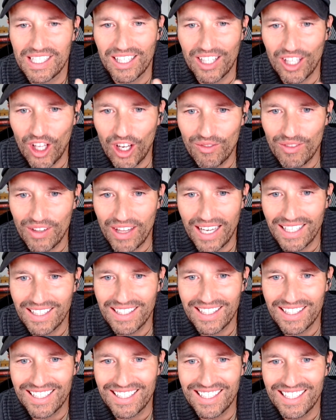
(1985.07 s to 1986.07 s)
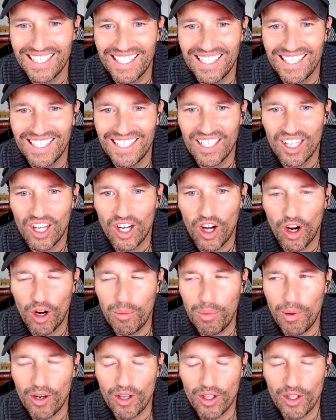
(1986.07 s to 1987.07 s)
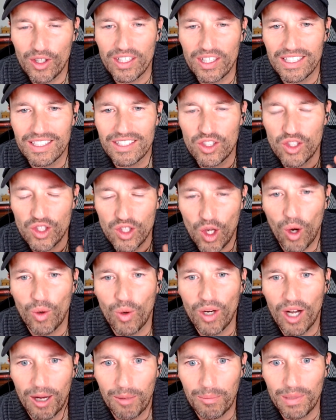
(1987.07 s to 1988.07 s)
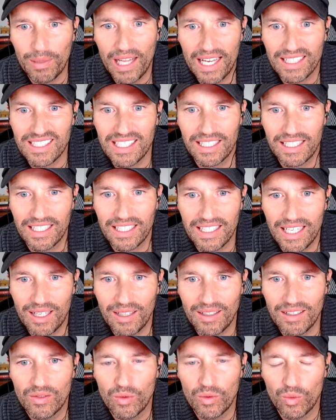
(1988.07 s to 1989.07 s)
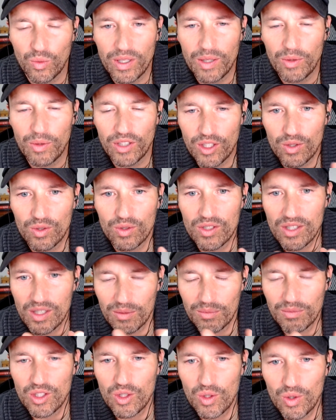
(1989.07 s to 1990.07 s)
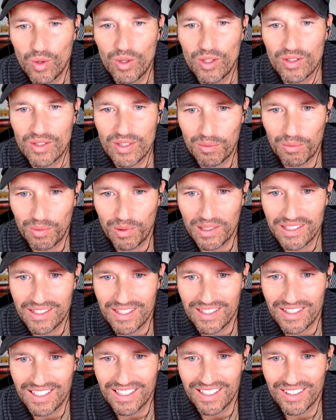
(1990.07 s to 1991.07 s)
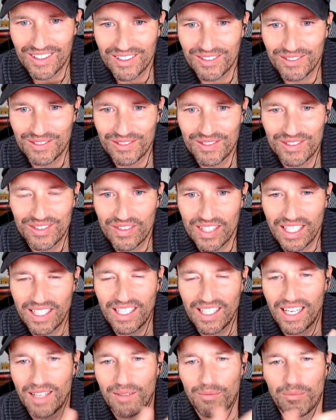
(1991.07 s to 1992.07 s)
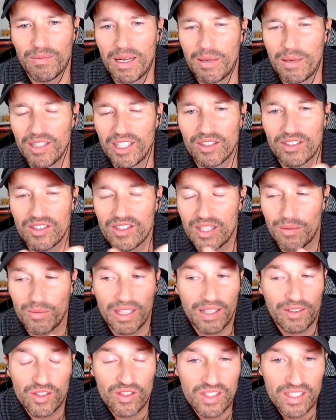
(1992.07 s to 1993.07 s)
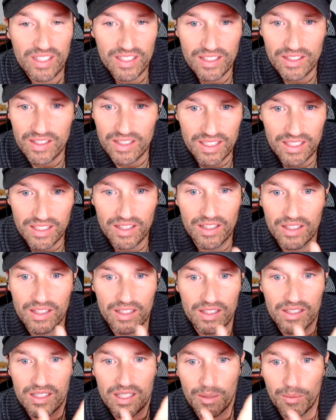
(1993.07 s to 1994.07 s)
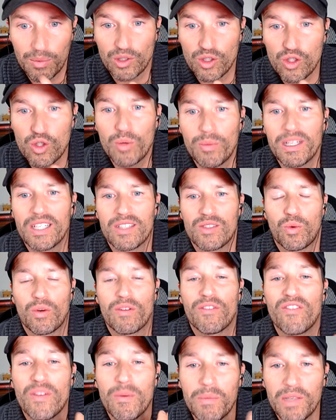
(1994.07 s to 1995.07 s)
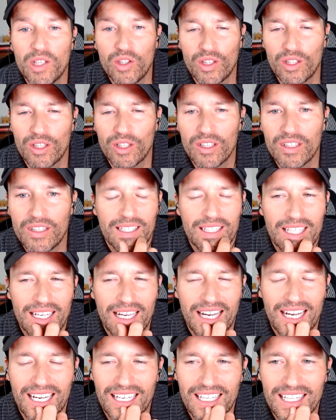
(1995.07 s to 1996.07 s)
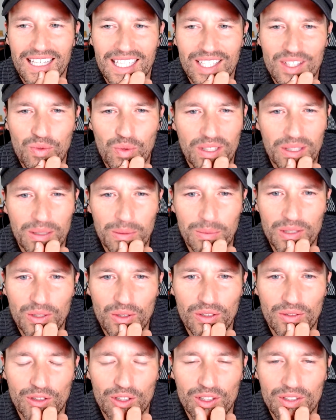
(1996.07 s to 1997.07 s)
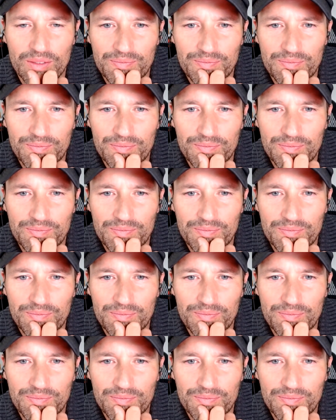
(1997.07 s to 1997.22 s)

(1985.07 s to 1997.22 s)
I love that. Like our partner is so complex and yet we reduce them to the simplicity of, and, and maybe on some levels s simple too, because we're familiar. Yeah. That's really beautiful.